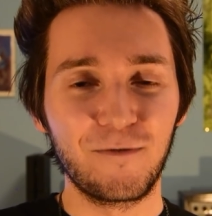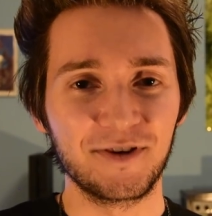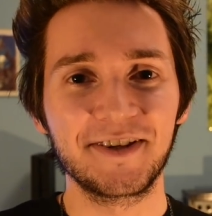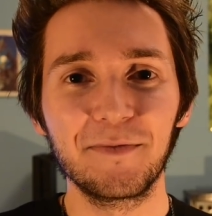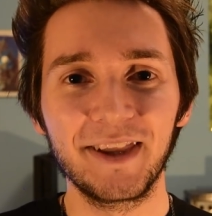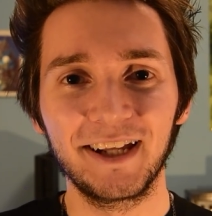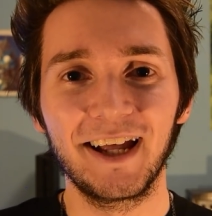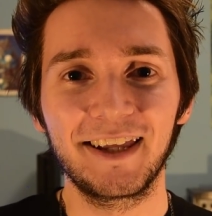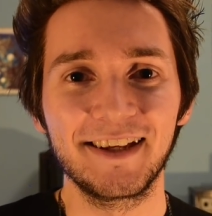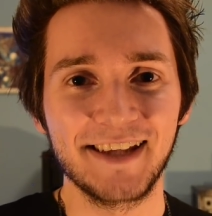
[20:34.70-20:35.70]
for something
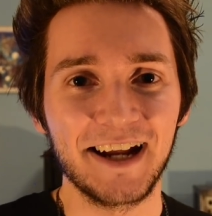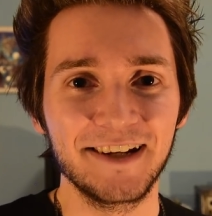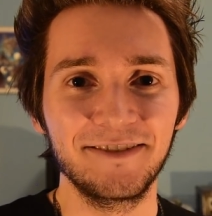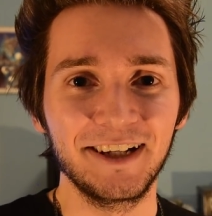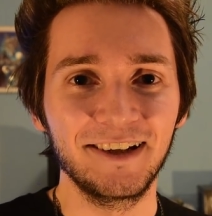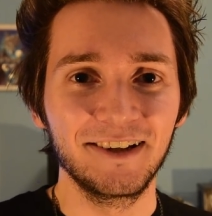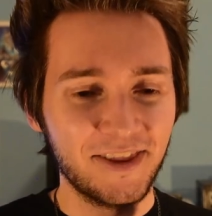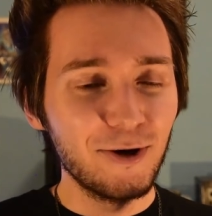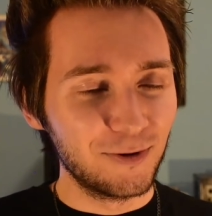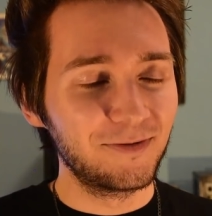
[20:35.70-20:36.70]
like this activity.
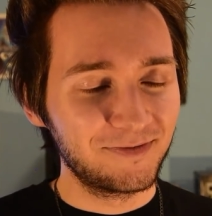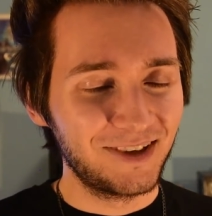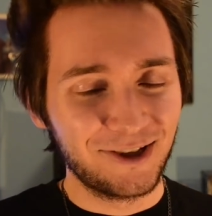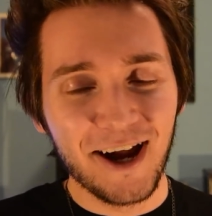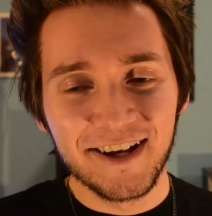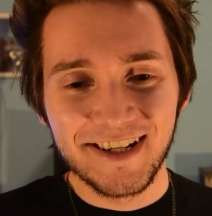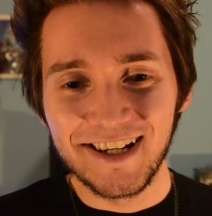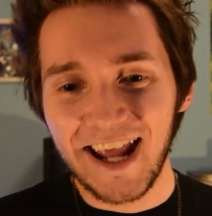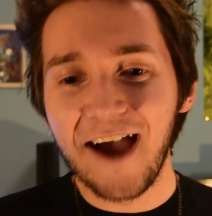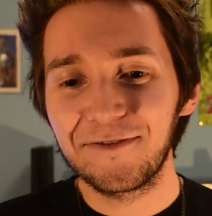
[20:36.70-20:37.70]
Though,
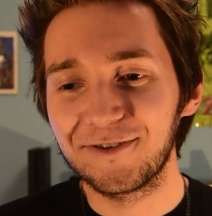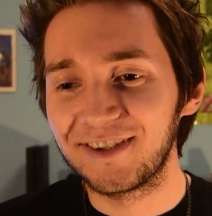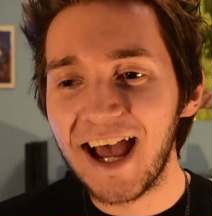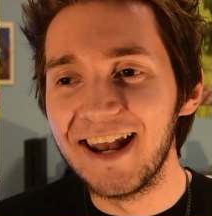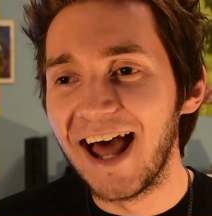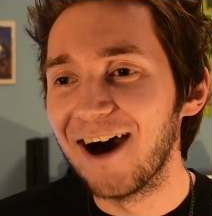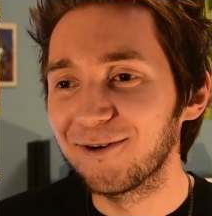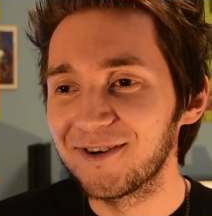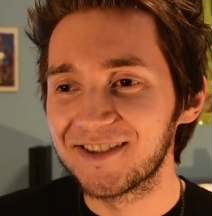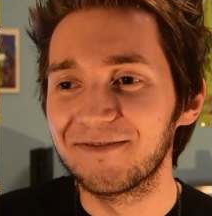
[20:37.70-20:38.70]
granted, after 10
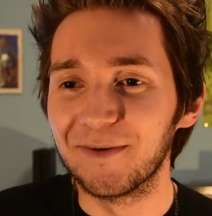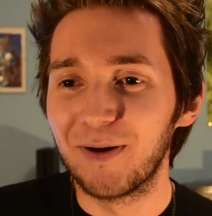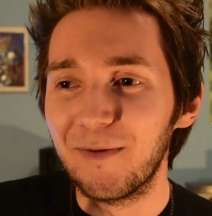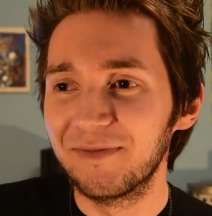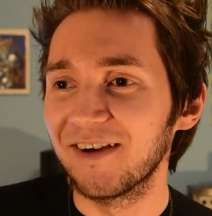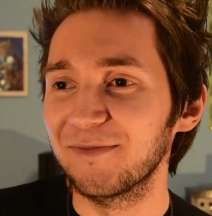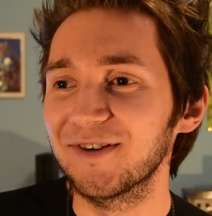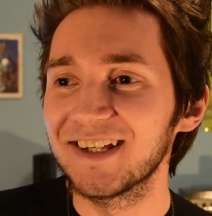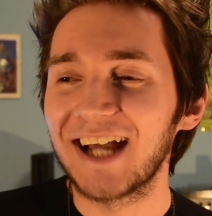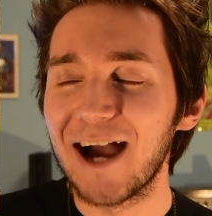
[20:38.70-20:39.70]
hours of the pumped up
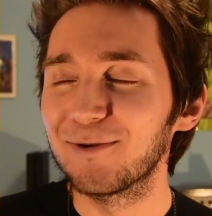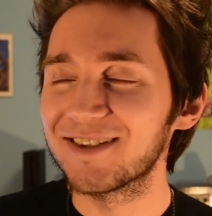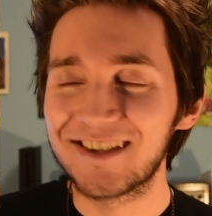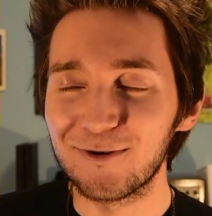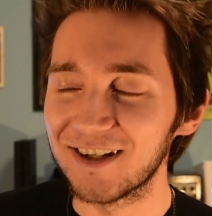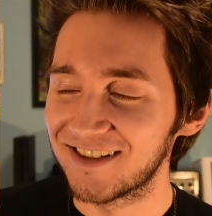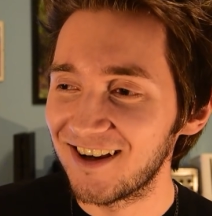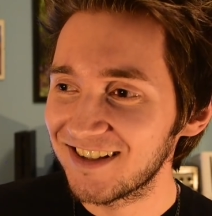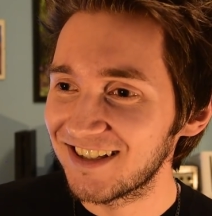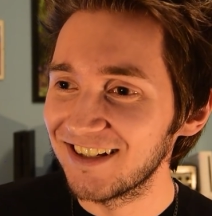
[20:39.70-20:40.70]
music, I was so
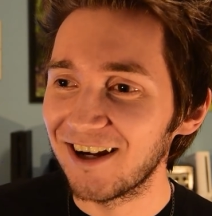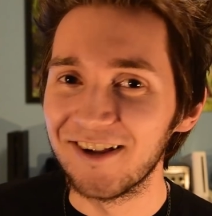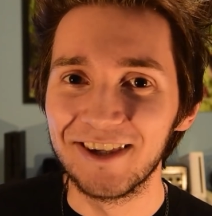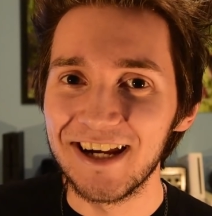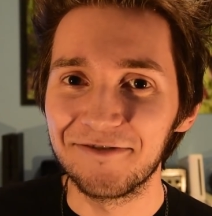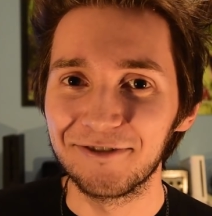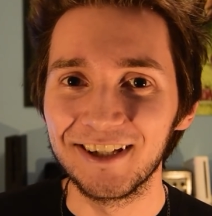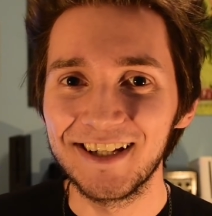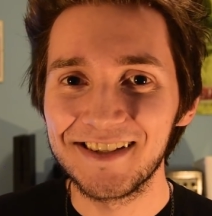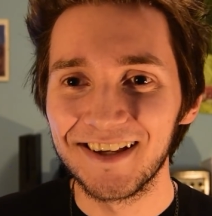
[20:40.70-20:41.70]
exhausted on day of
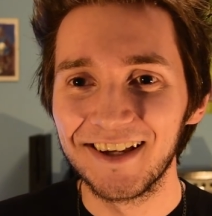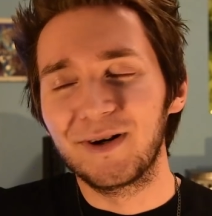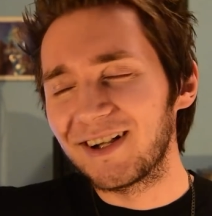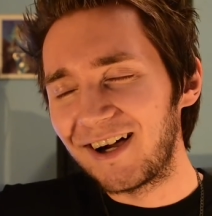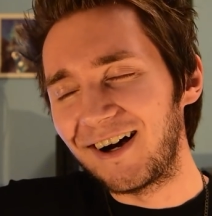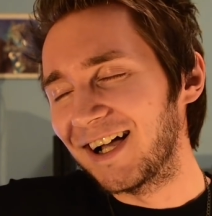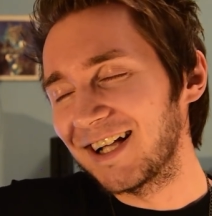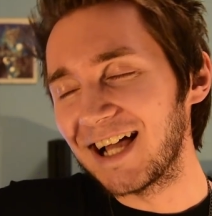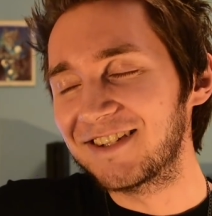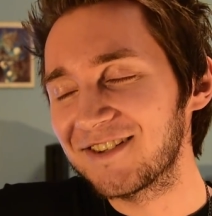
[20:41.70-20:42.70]
release. But oh,
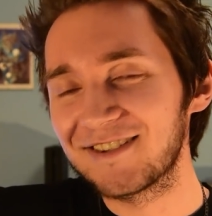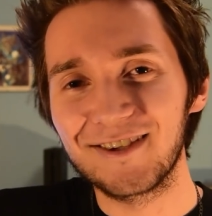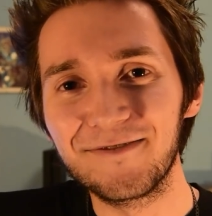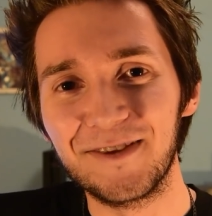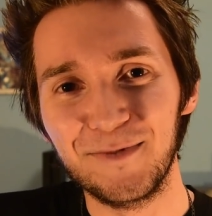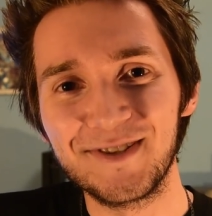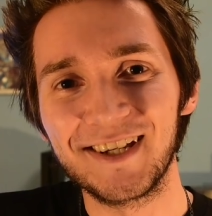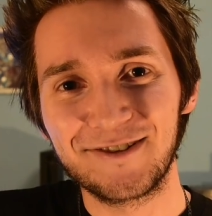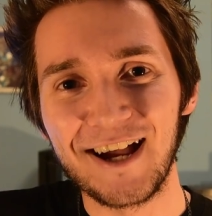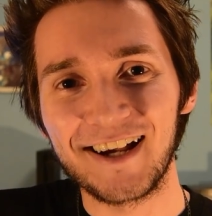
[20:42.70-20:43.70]
I just love the
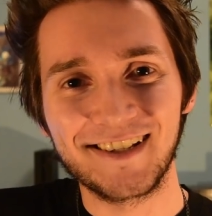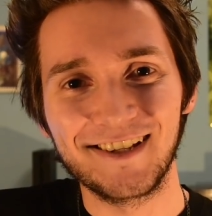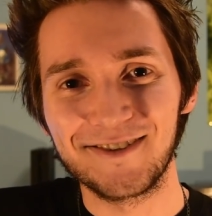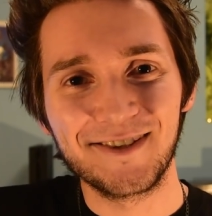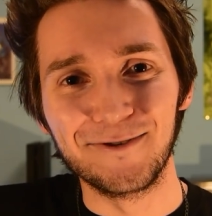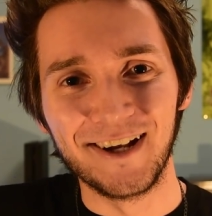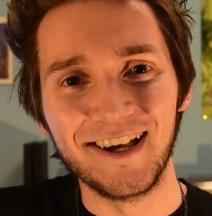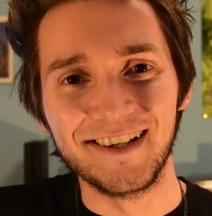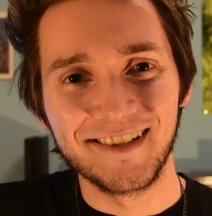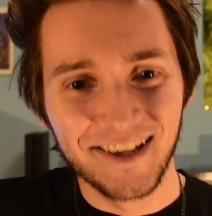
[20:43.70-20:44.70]
music tracks. They're so
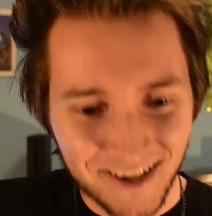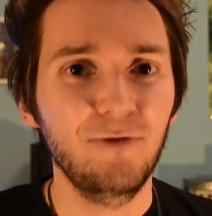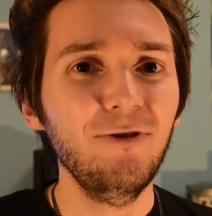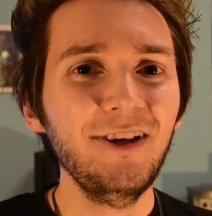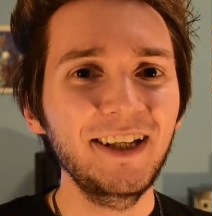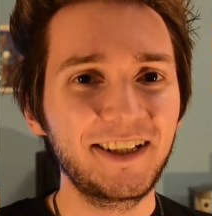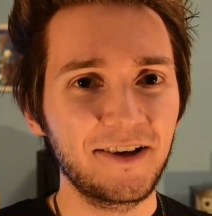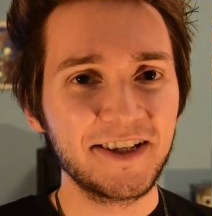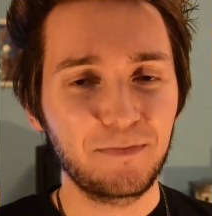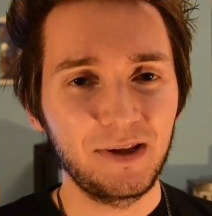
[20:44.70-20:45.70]
nice. It really
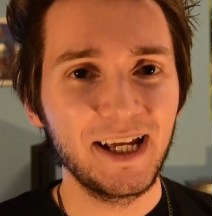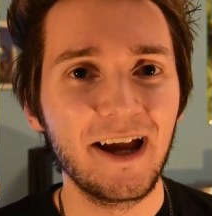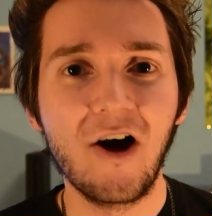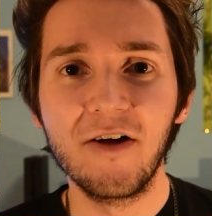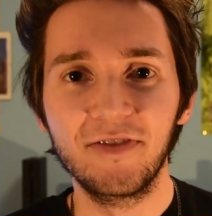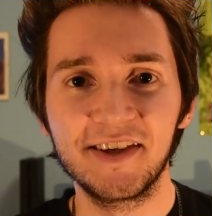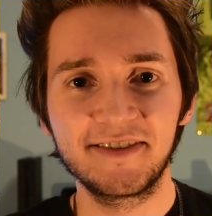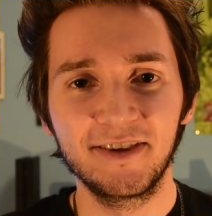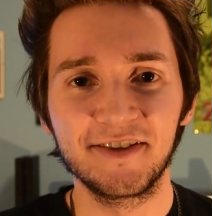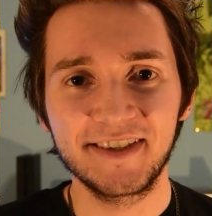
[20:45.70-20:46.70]
does play on
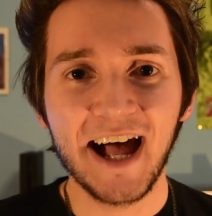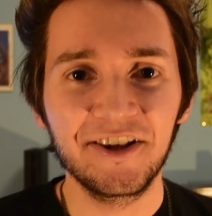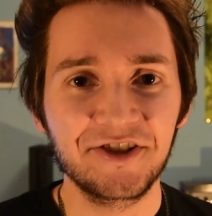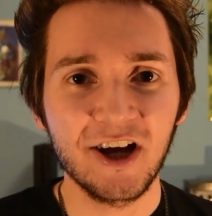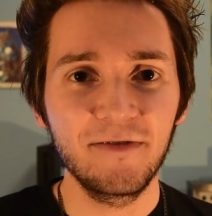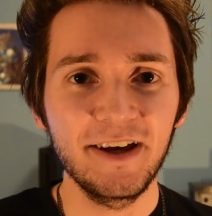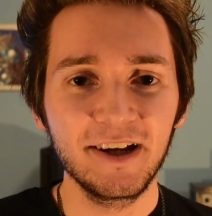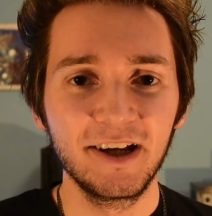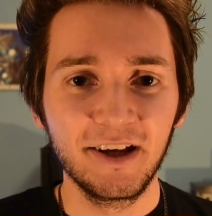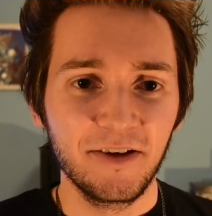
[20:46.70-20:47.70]
this nostalgia of it,